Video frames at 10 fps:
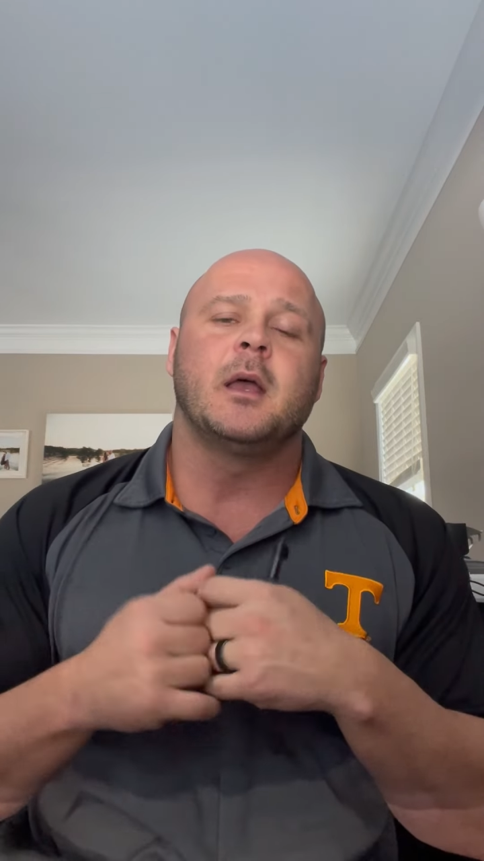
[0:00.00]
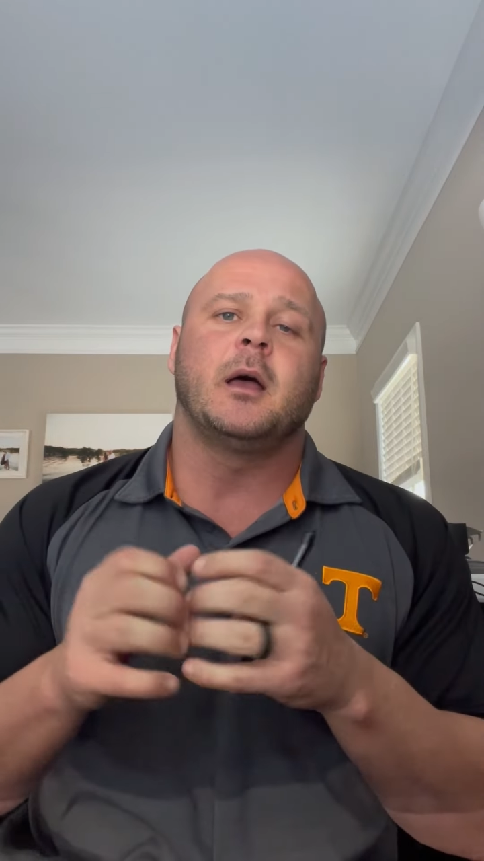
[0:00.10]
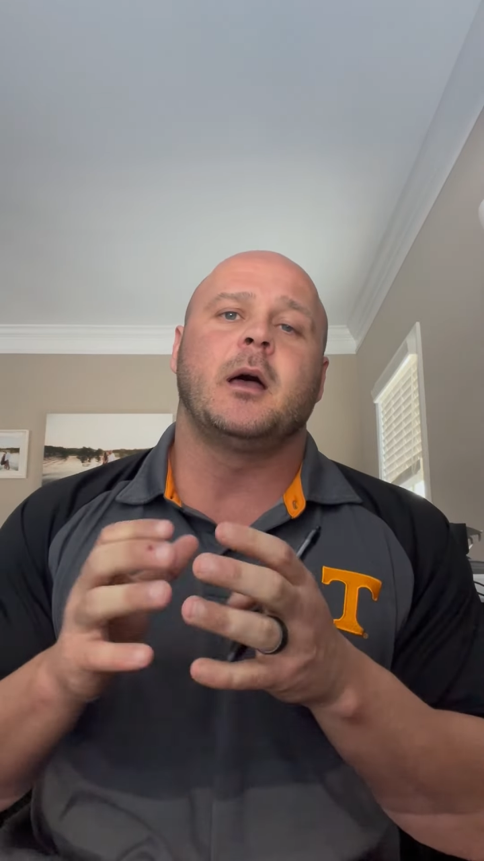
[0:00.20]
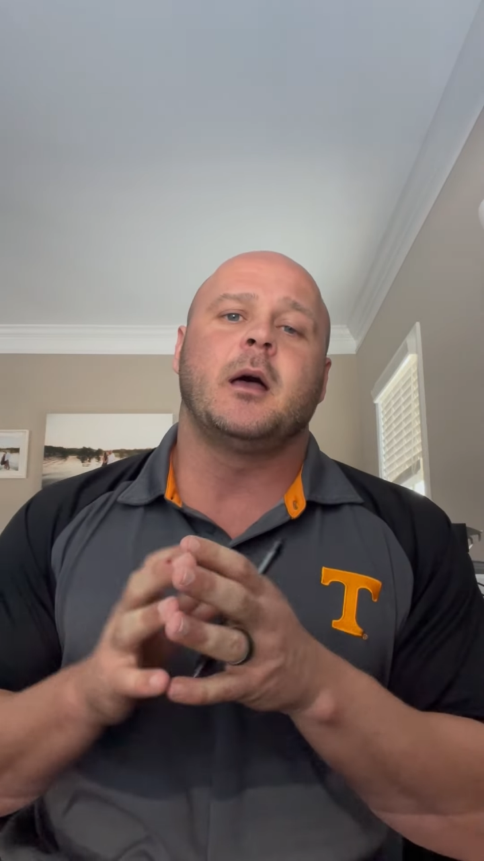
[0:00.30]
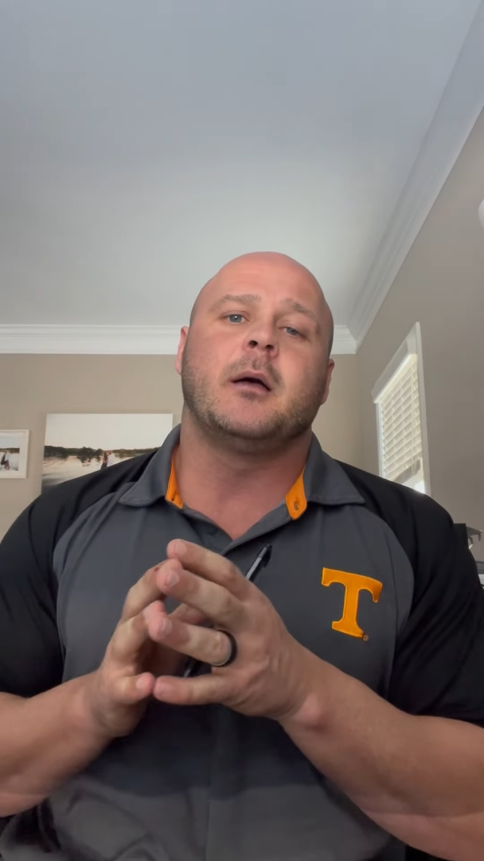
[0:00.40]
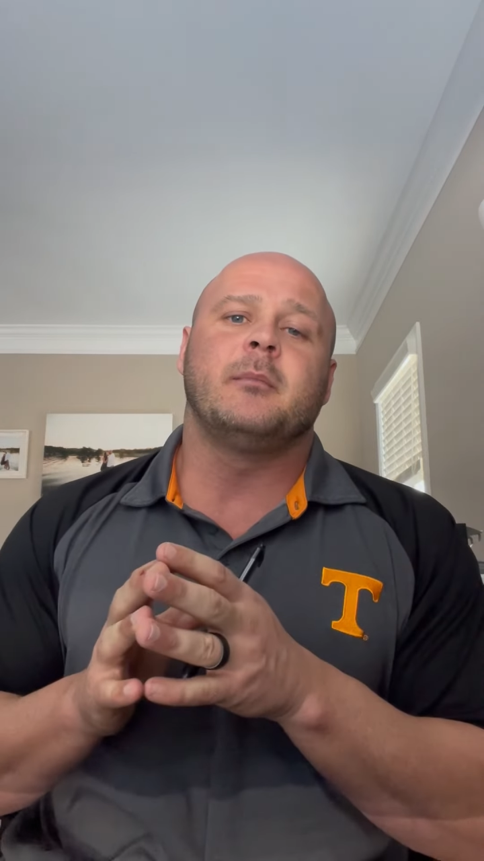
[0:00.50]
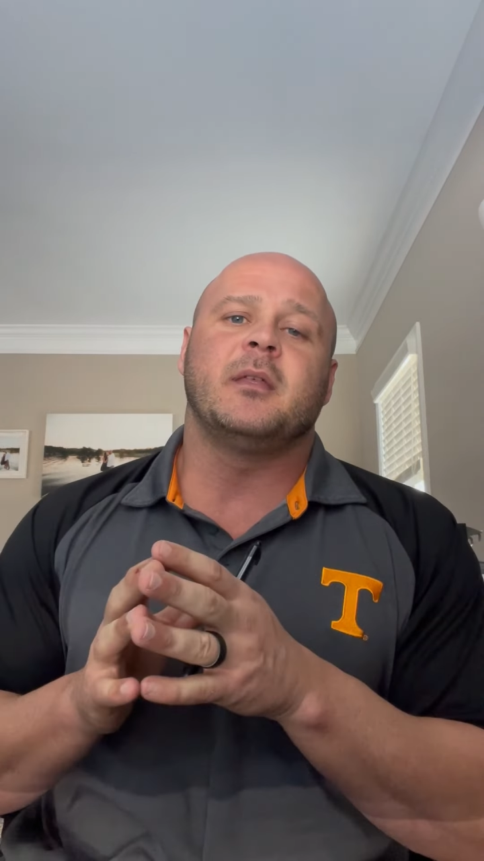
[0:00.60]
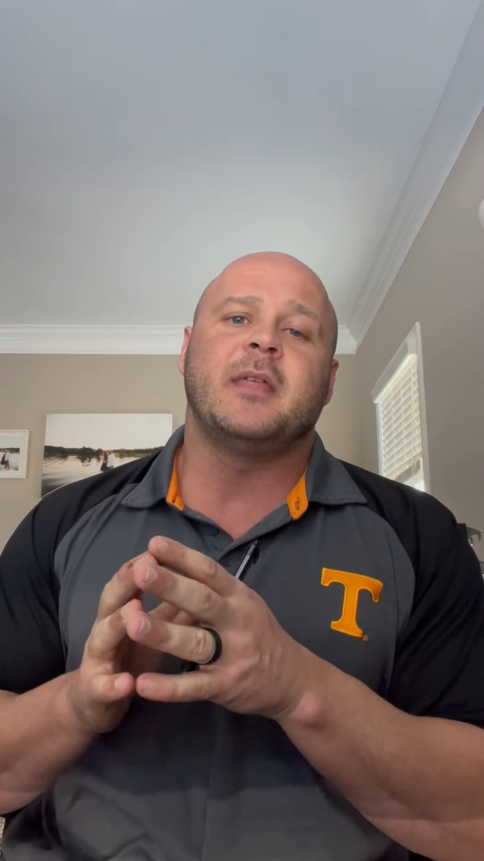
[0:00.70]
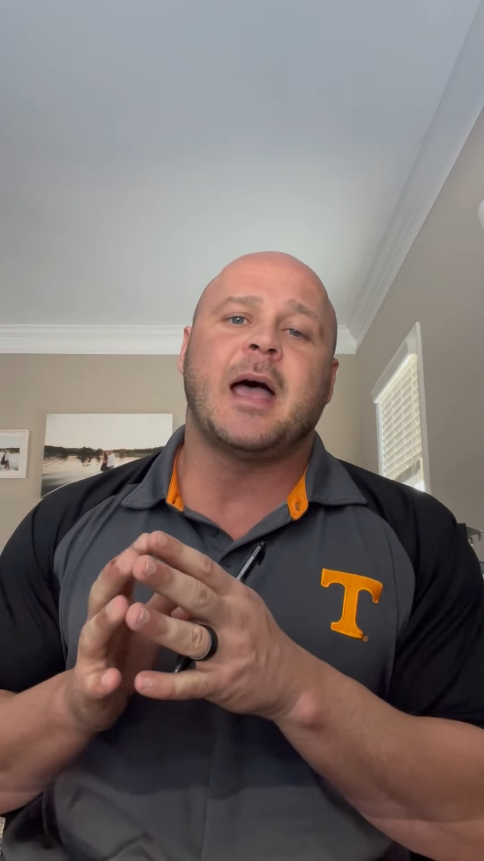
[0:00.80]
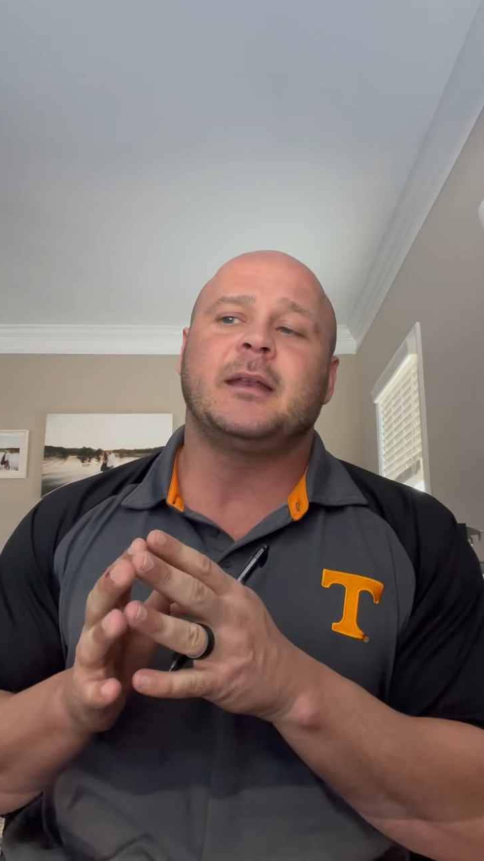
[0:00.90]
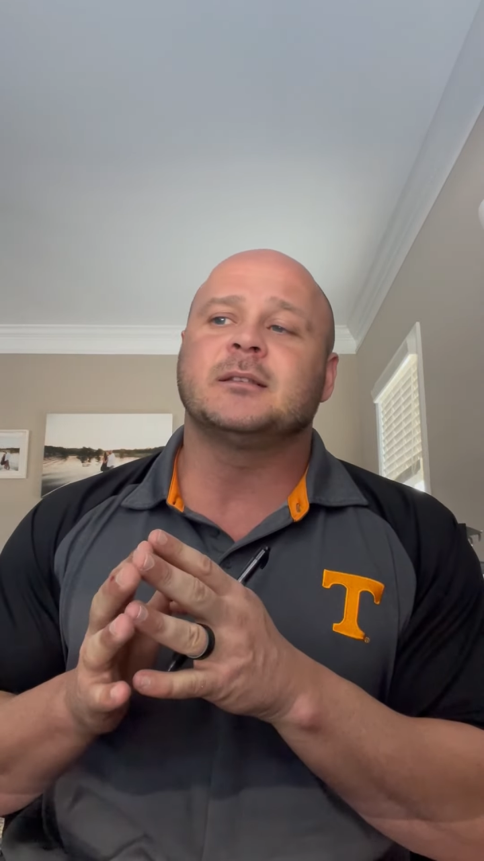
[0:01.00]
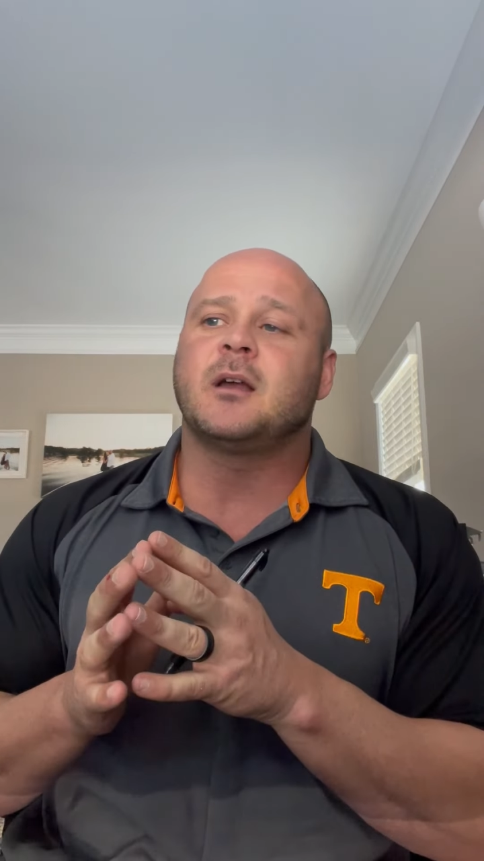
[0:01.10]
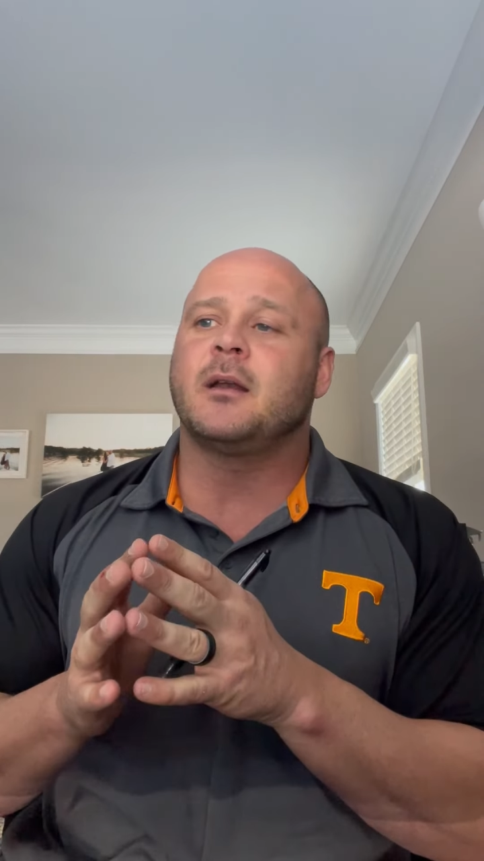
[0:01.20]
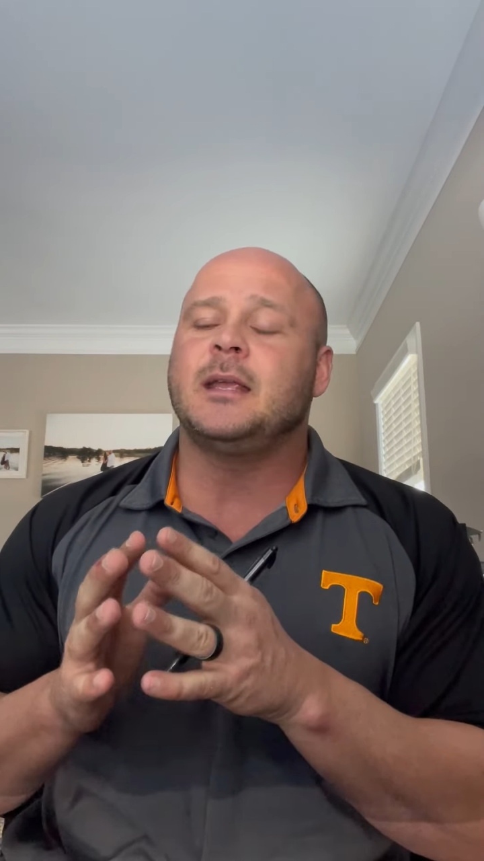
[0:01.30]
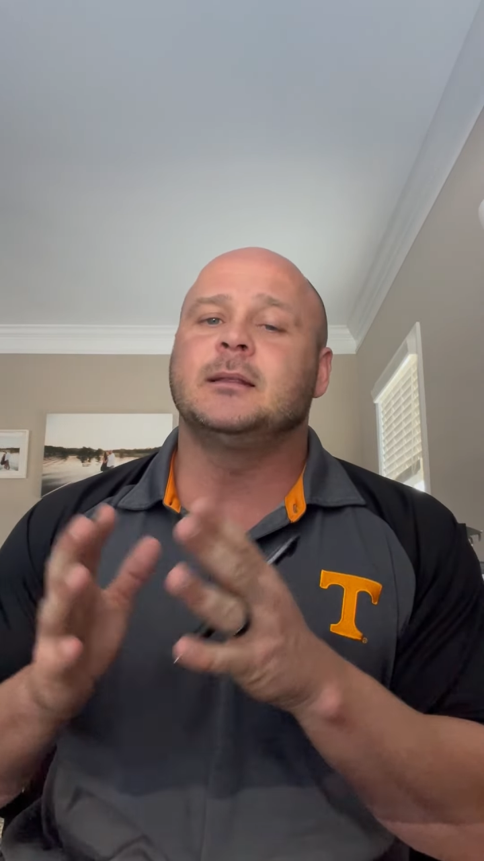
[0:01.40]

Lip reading: that is not a